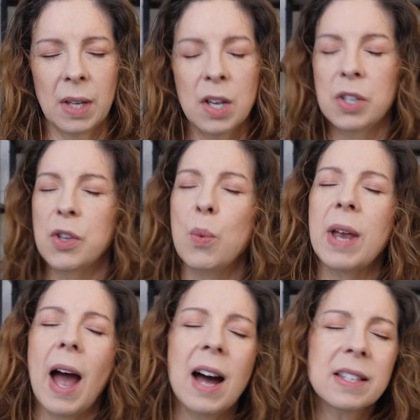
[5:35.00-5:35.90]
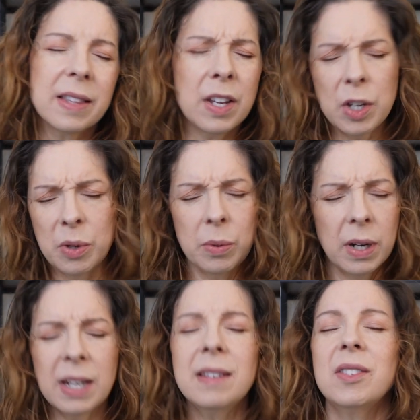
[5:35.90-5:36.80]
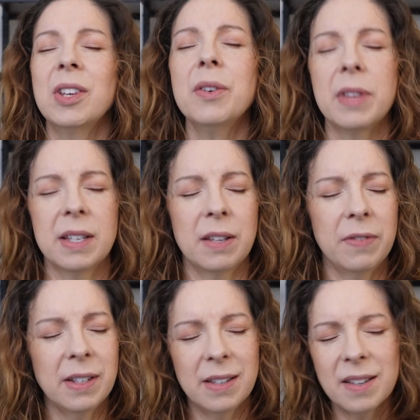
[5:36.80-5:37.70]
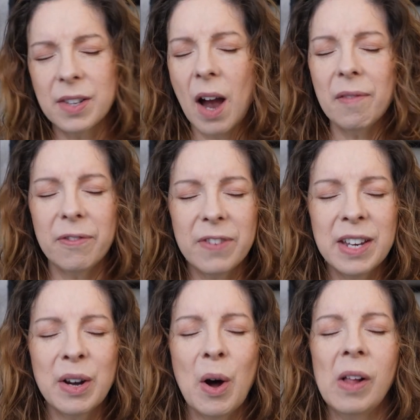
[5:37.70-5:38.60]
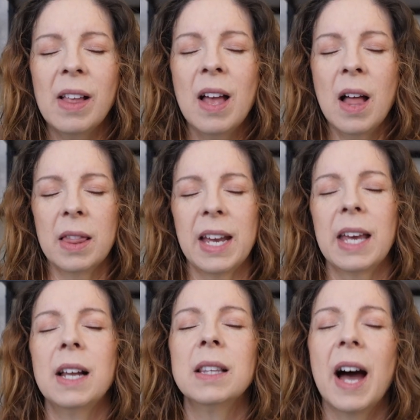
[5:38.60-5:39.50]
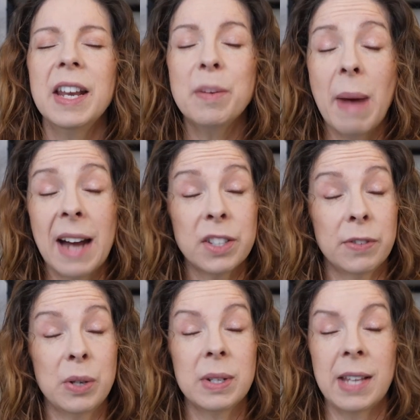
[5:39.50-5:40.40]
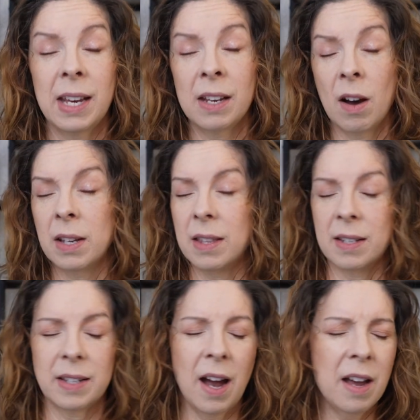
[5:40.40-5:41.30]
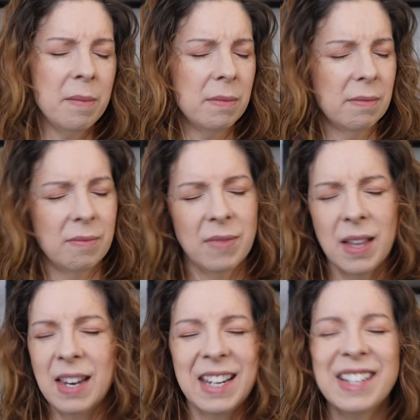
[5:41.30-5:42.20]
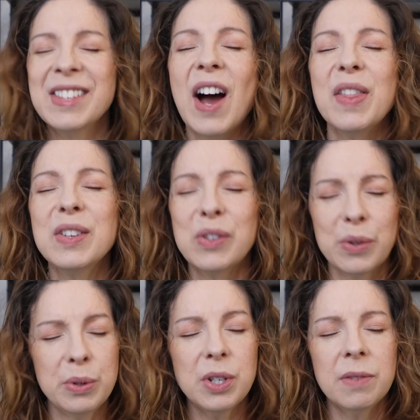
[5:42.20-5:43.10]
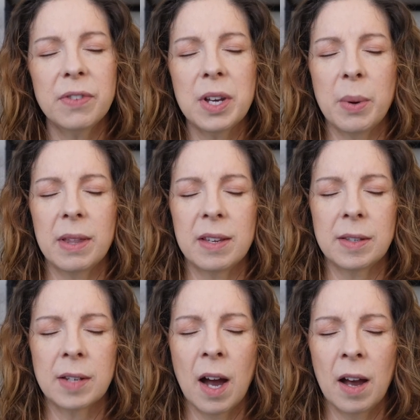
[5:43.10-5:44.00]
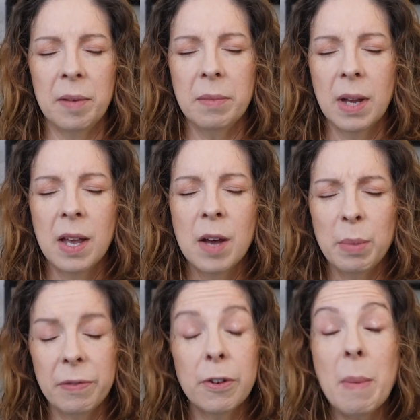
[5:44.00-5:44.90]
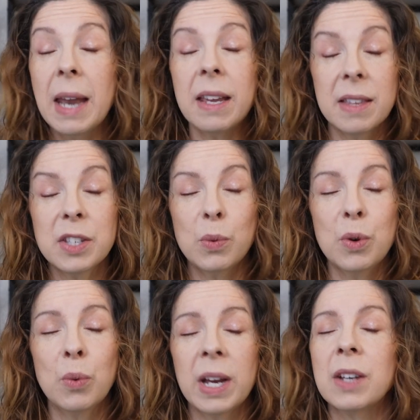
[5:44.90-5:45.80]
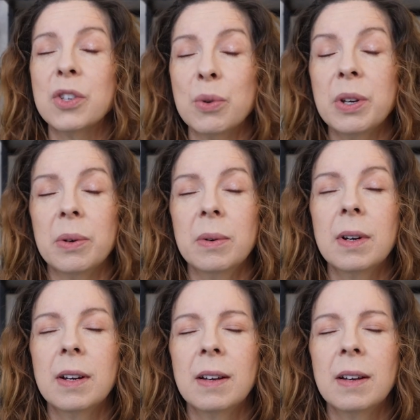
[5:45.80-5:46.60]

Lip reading: So we ask that you consider this. If it does not feel like an aligned match for you to take it on at this time, then it is not the solution for you at this time. But for many, this will ring true,